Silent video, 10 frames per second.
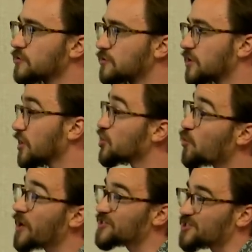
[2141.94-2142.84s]
the
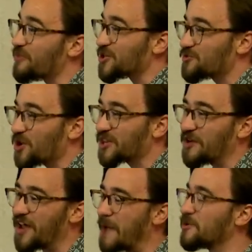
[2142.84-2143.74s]
twice as much work that
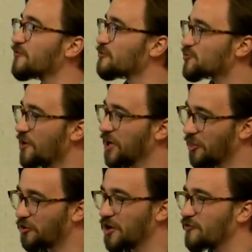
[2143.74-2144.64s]
would happen if it was running
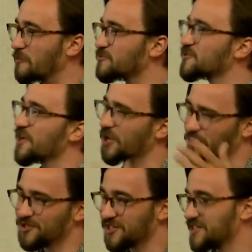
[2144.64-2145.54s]
at 30 frames per second
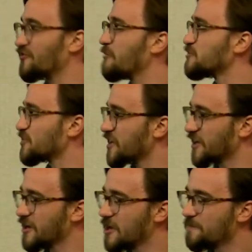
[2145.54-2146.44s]
or 60 frames per
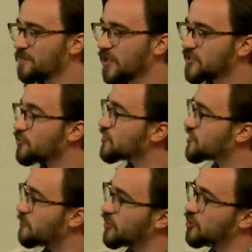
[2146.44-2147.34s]
second. So this is
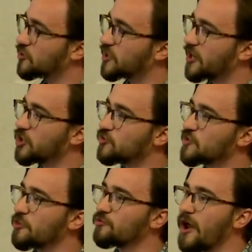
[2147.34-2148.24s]
something you can kind of use to
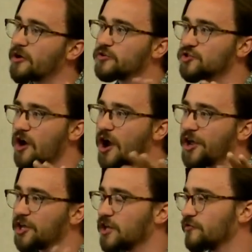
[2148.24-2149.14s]
throttle
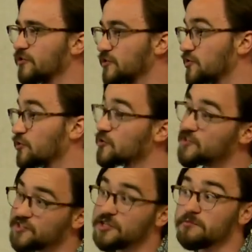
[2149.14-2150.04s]
drawing if a certain
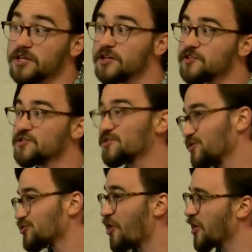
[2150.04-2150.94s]
system needs
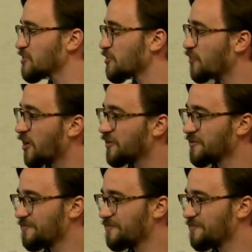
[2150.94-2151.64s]
drawing to be throttled.